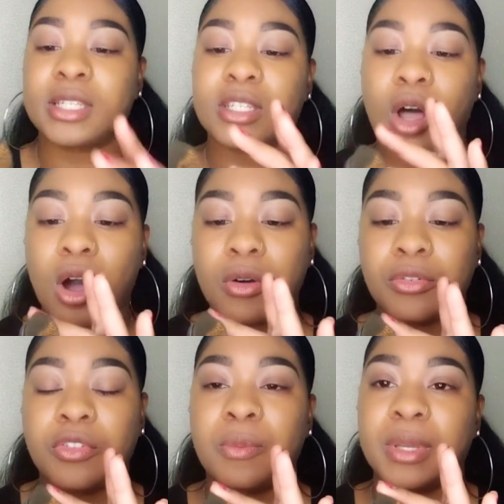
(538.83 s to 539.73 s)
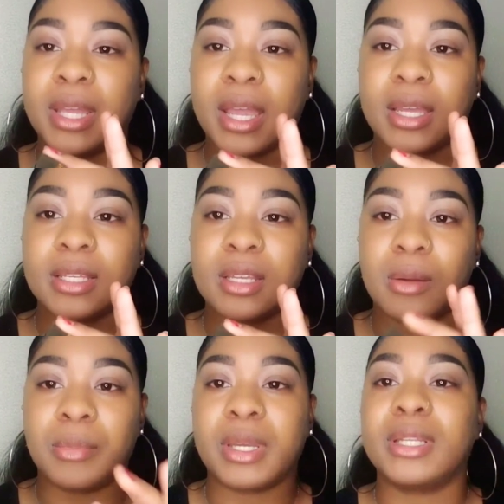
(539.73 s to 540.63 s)
soft but yet
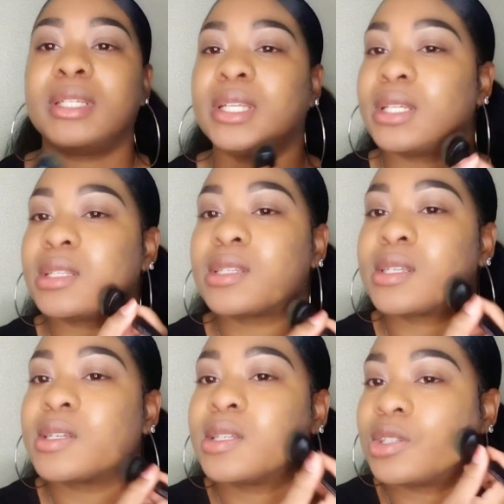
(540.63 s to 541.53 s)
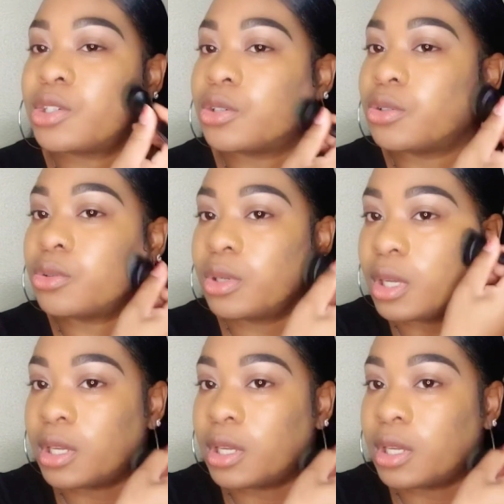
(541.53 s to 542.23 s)
a bit dense too,